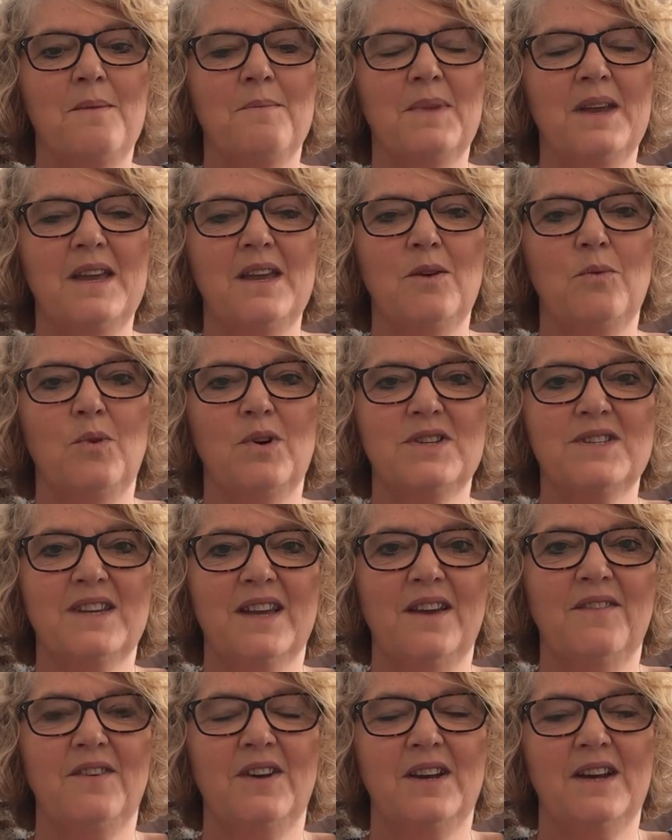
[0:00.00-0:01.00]
He was
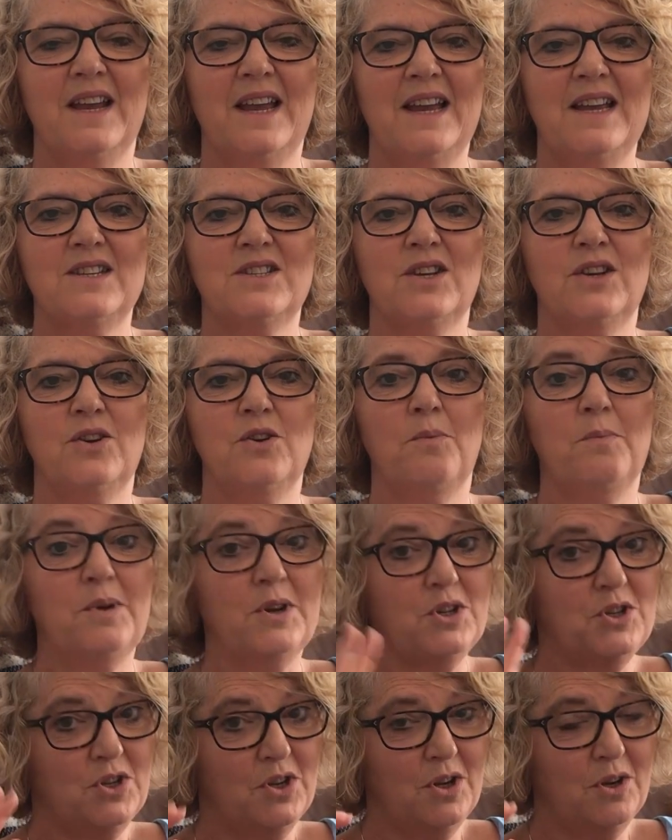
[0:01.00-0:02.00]
given his number
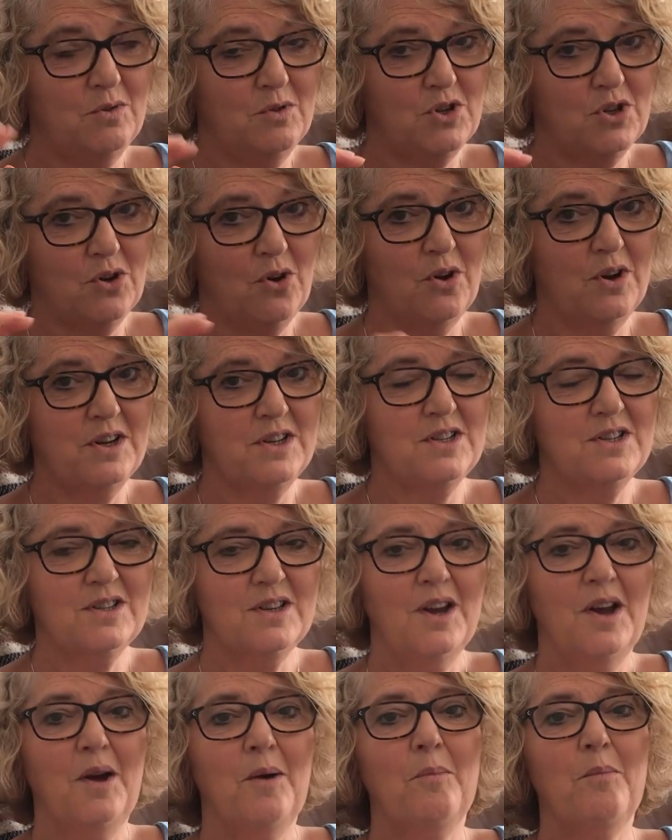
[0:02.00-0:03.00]
2 choice,
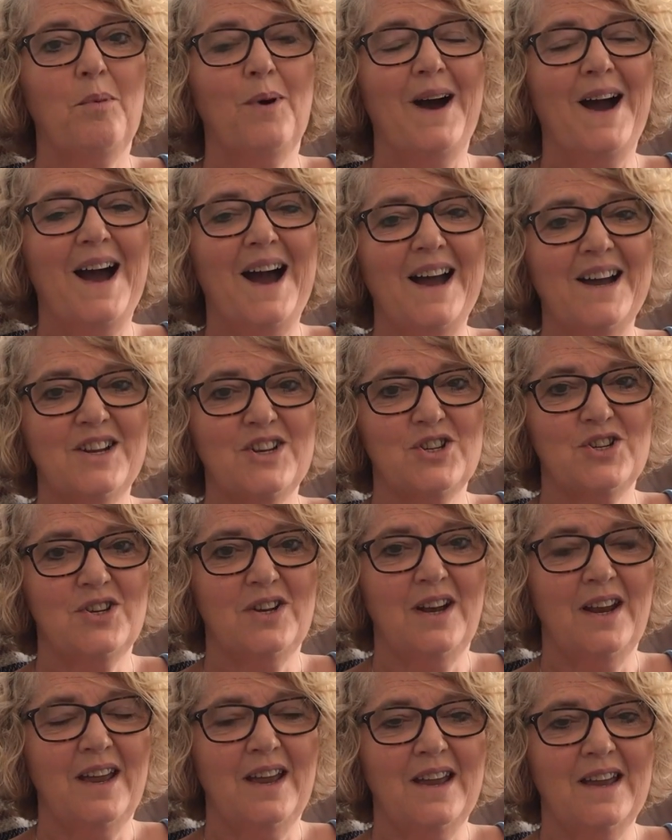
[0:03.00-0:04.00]
but
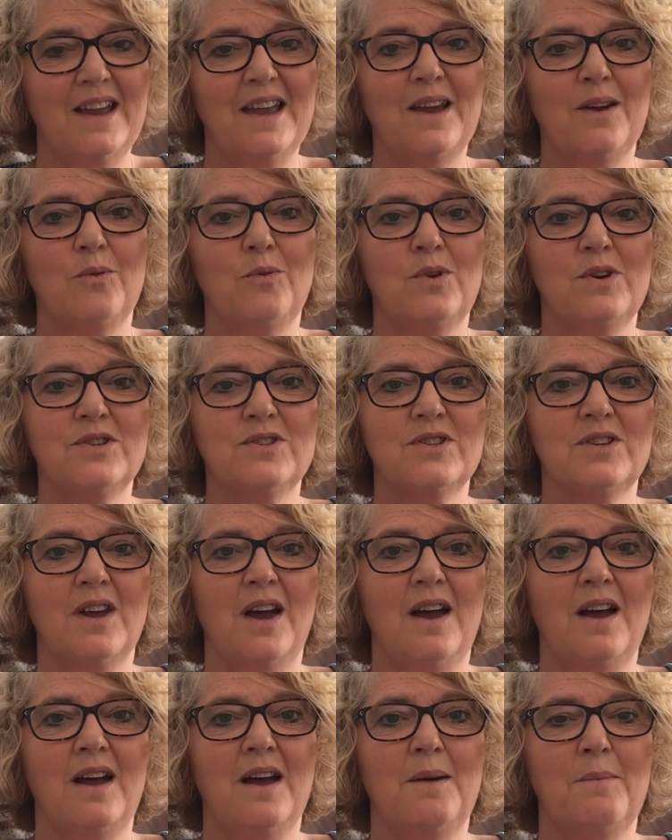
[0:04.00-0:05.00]
actually it was
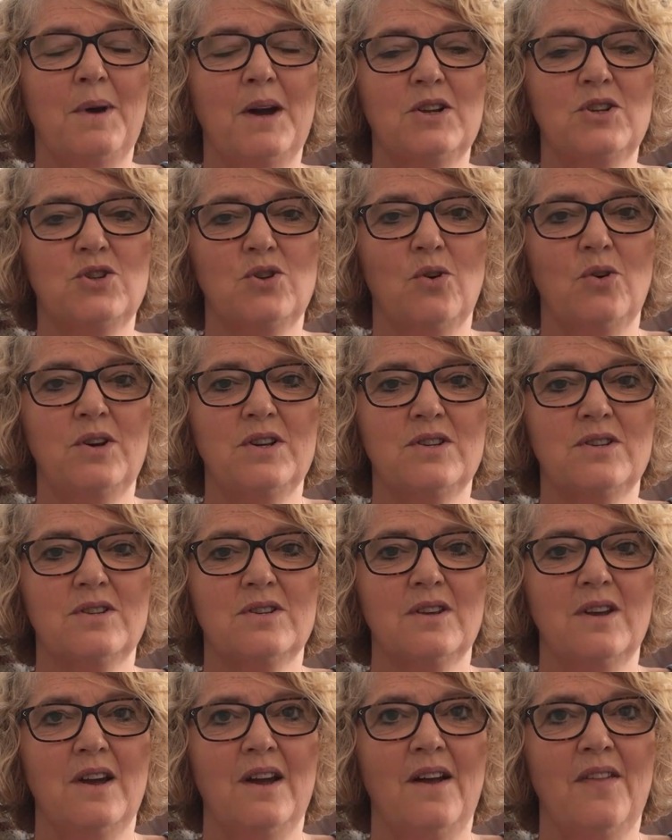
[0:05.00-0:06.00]
a
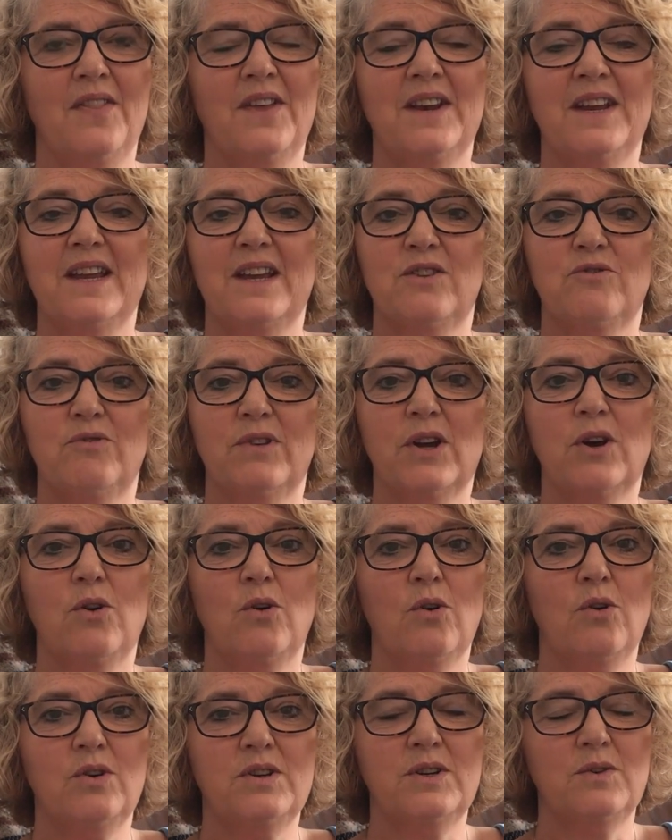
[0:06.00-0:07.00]
choice that he had
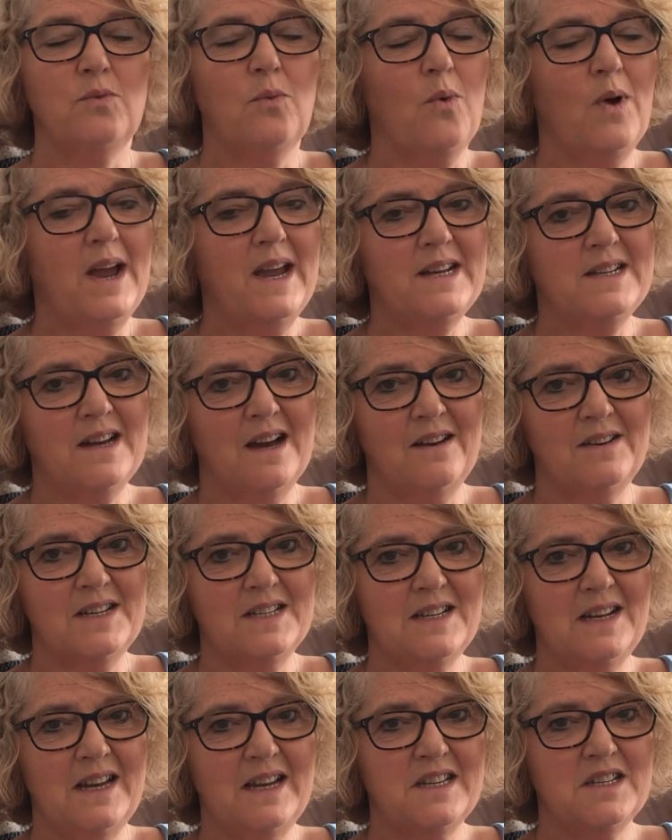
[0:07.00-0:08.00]
recorded way down
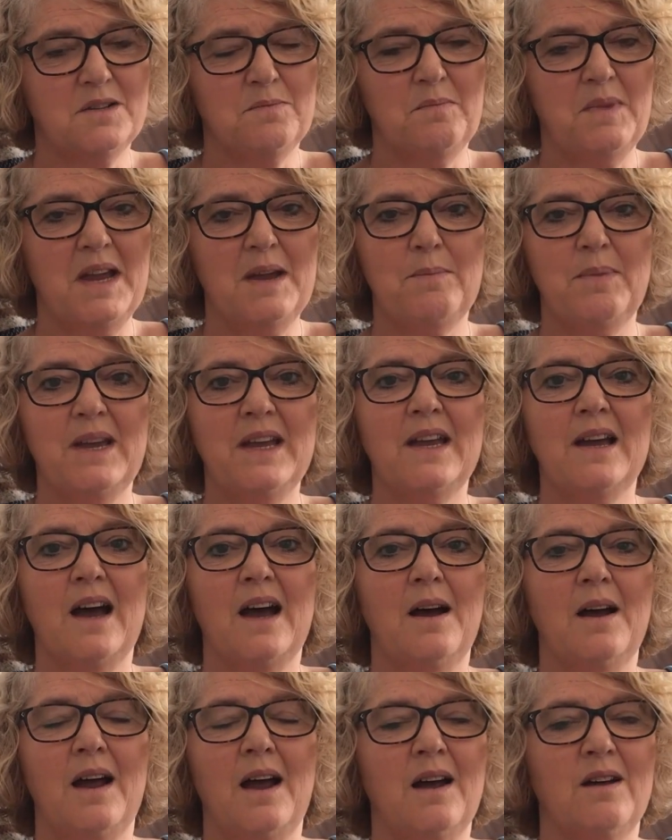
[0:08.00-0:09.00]
his list, maybe
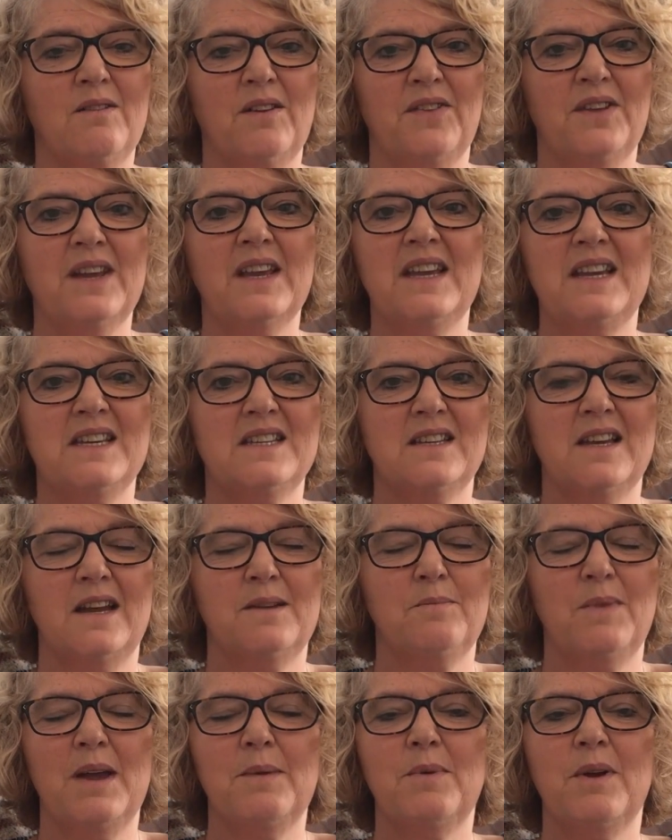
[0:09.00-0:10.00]
I think he
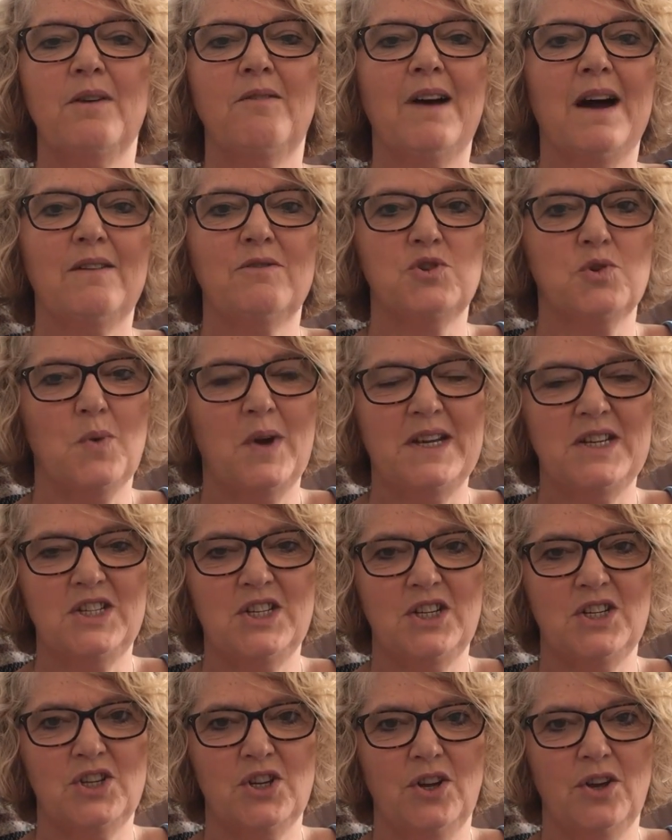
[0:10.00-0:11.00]
said maybe around
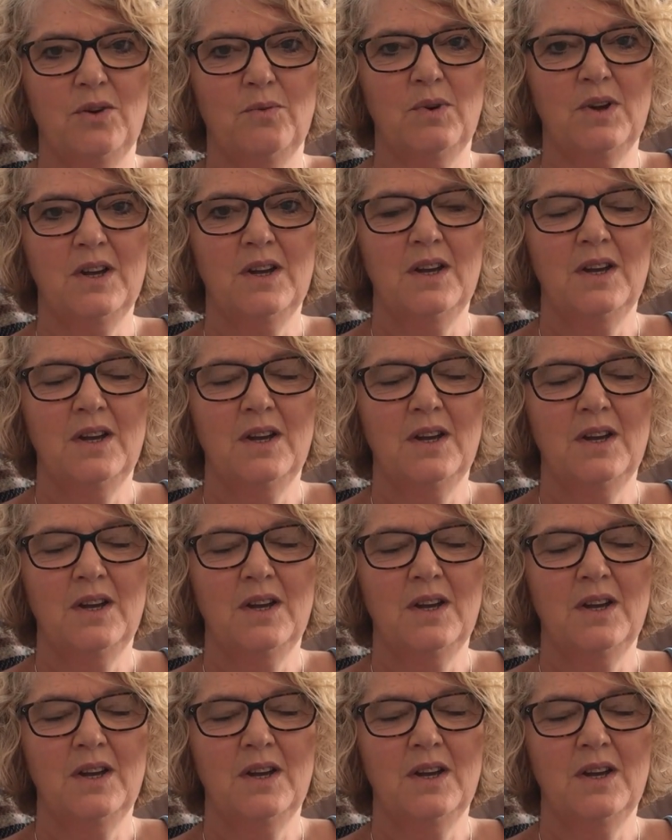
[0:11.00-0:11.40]
22,